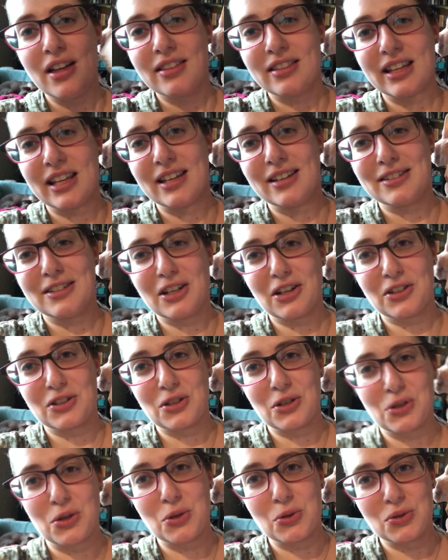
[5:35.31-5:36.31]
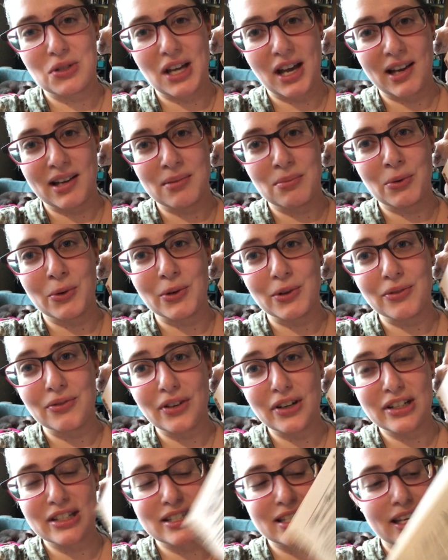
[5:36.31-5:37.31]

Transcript: The Doctor Who Time Lord Fairy